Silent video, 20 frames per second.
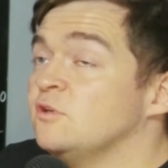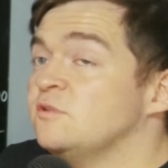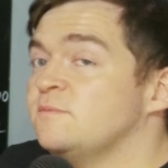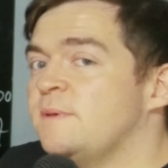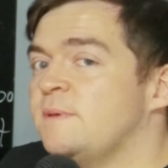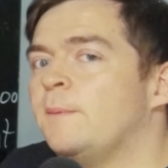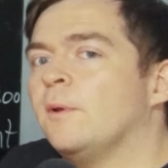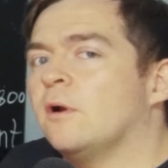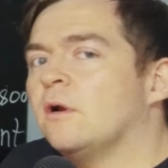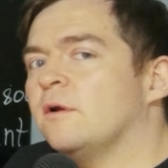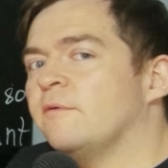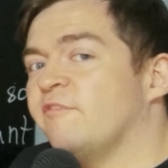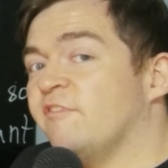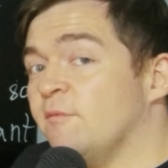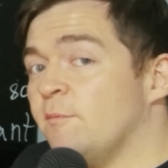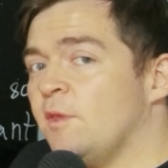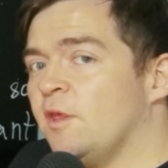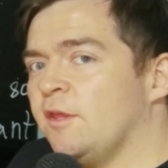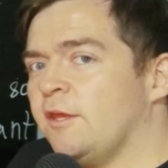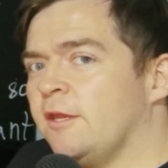people are
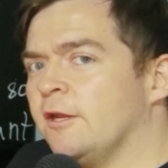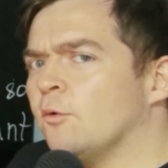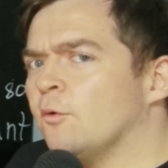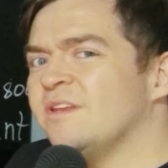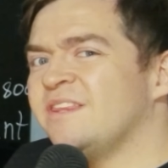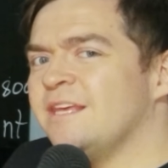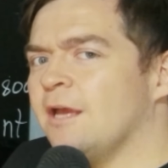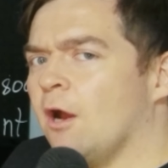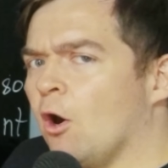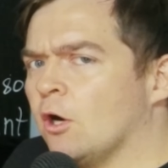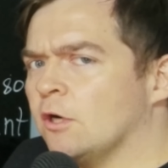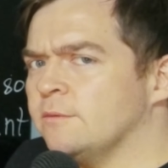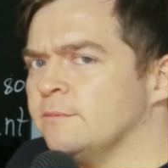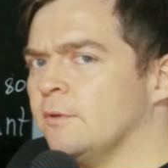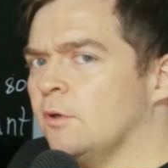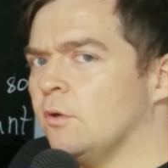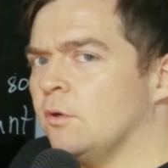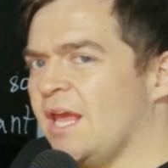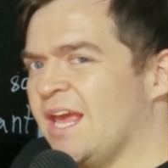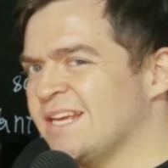familiar with the hard
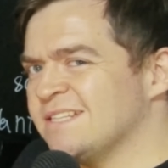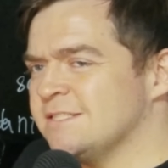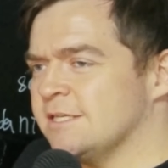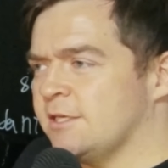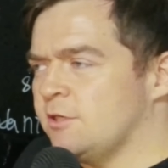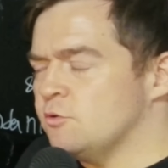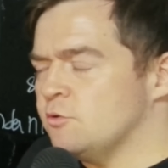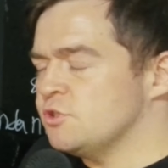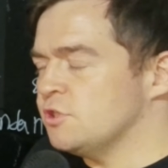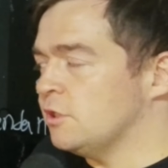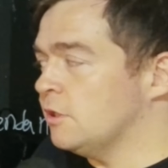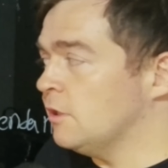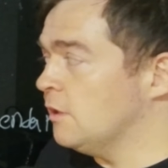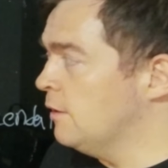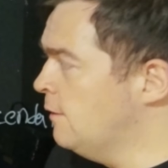mode Executioner.